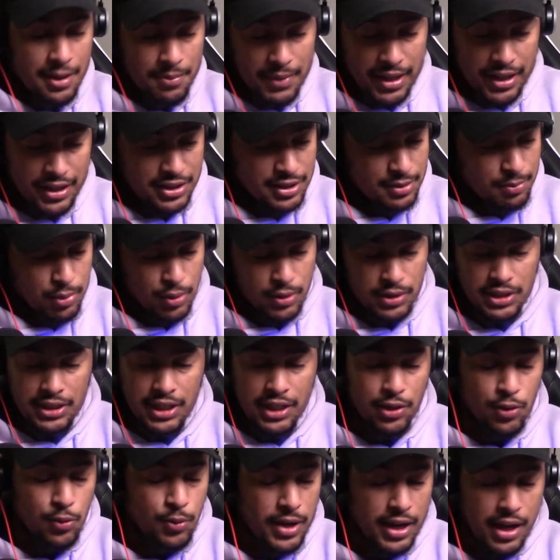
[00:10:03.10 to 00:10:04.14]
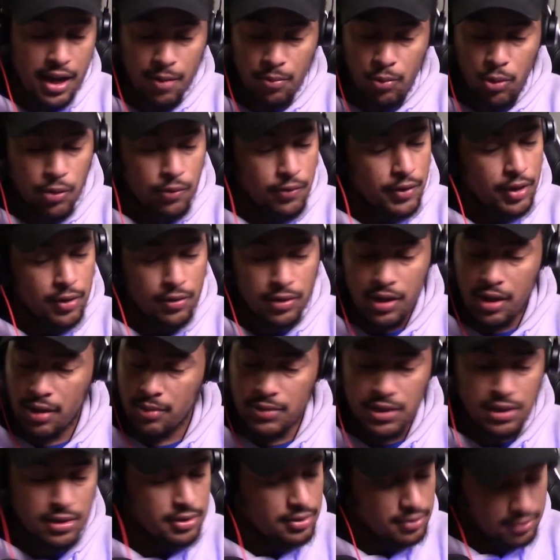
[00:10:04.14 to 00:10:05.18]
man, it's your boy ShayGoon. I got more videos
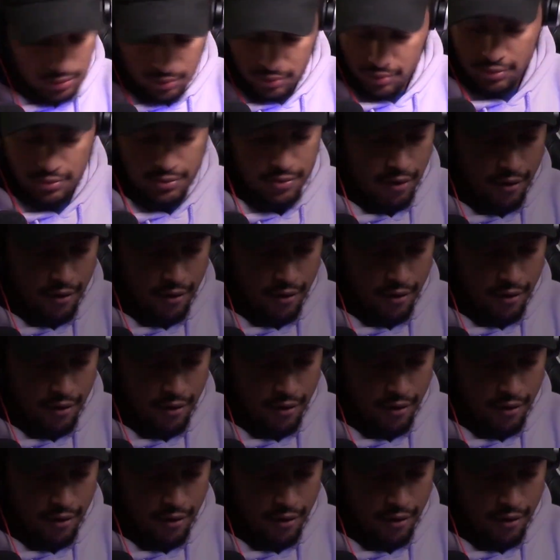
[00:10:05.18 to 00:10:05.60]
coming soon.